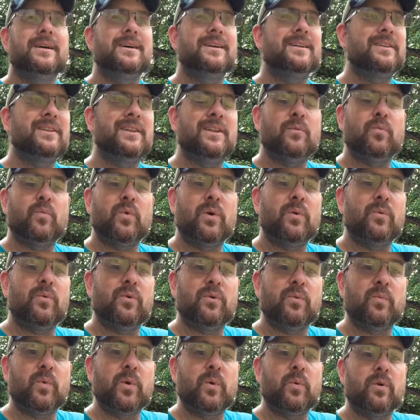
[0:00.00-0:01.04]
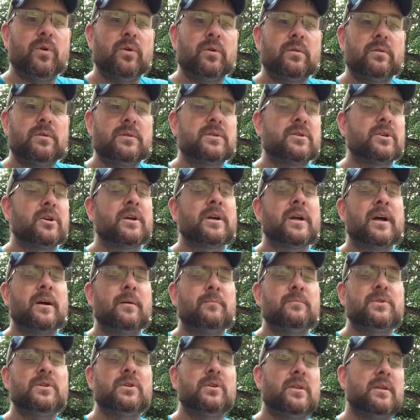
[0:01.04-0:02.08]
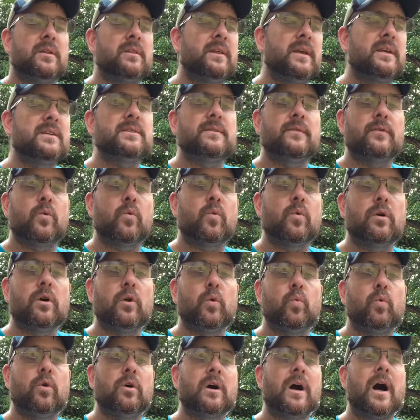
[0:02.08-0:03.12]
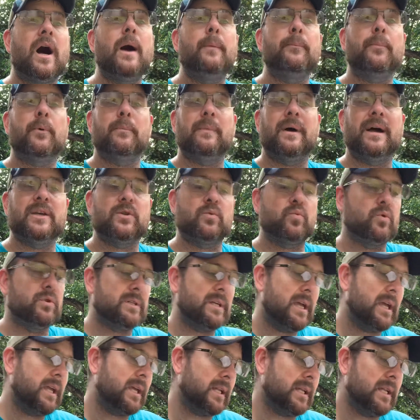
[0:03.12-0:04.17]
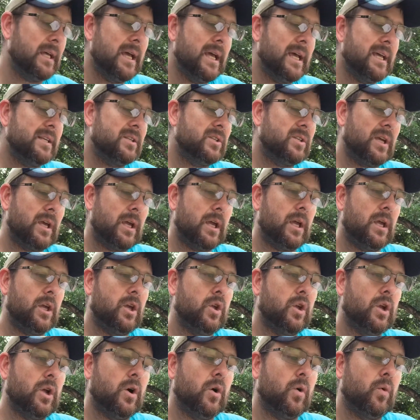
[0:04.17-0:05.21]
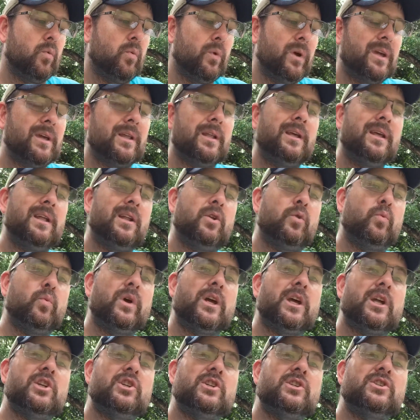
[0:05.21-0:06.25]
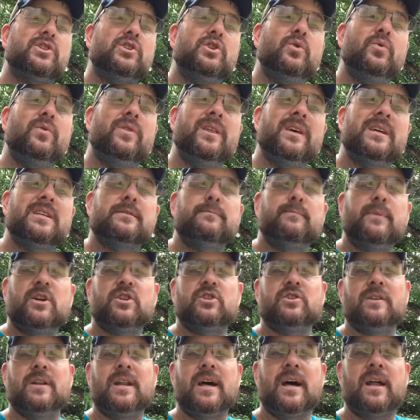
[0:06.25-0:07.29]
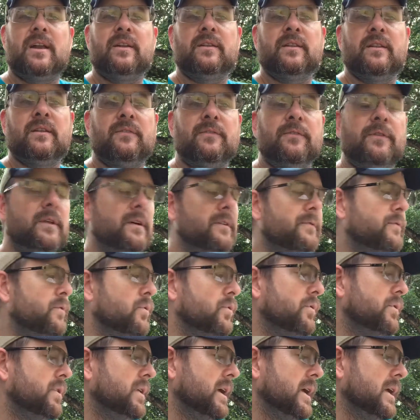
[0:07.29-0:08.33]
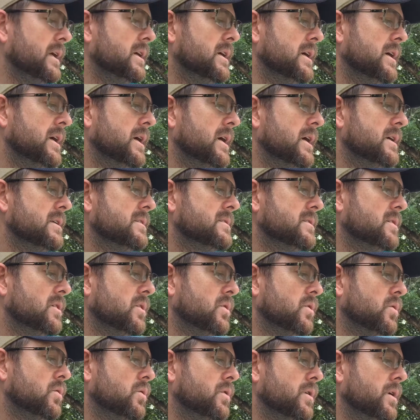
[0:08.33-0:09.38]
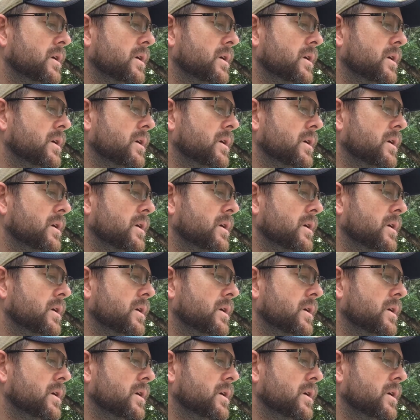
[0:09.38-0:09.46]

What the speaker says: then we will succumb to the things of the world. We'll compromise. We'll take and say, we can just do this much and not the full thing. So